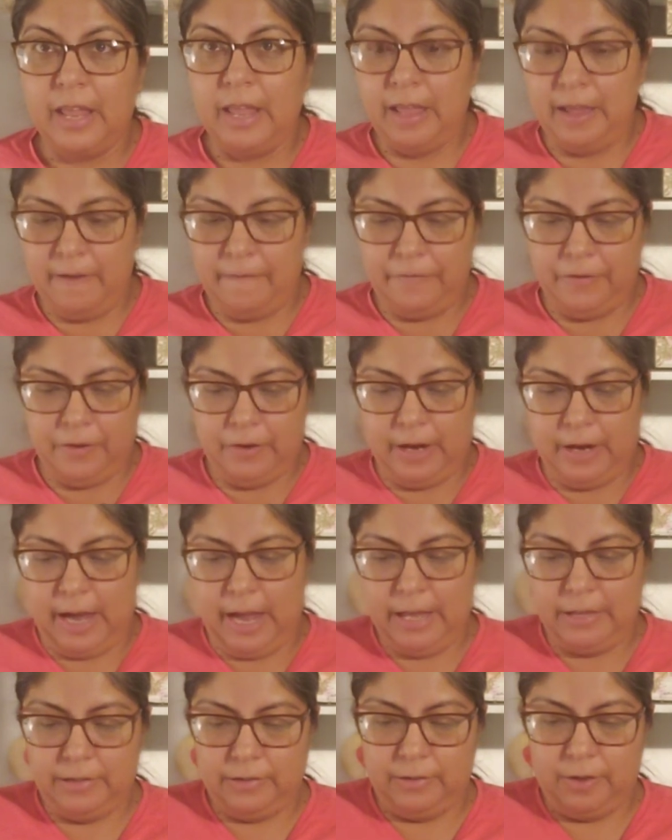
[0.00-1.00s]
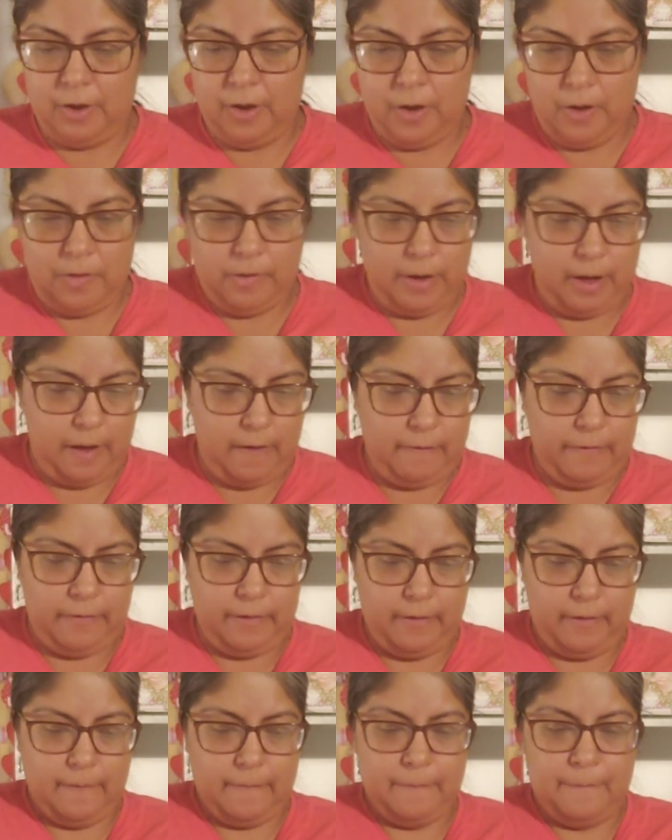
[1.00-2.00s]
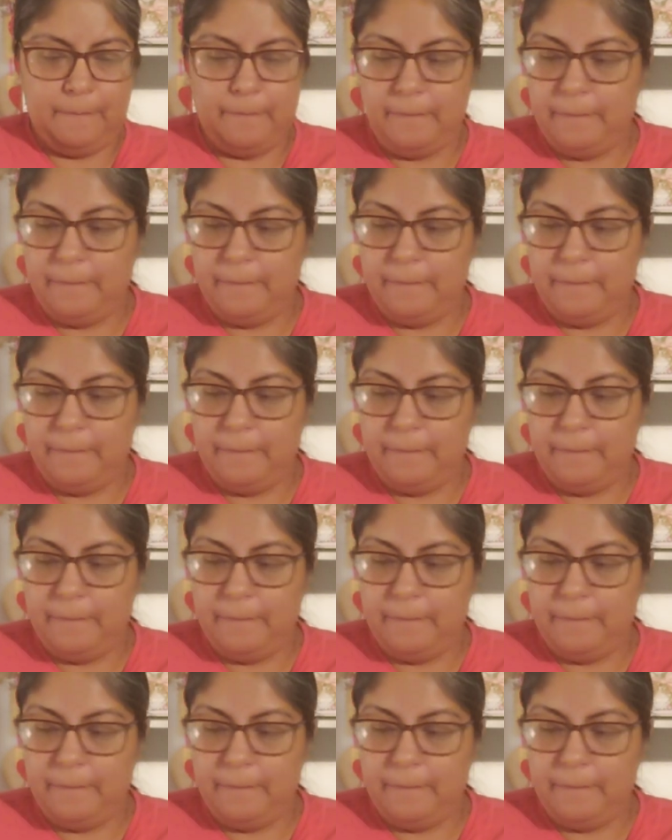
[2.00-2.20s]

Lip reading: If you guys know of a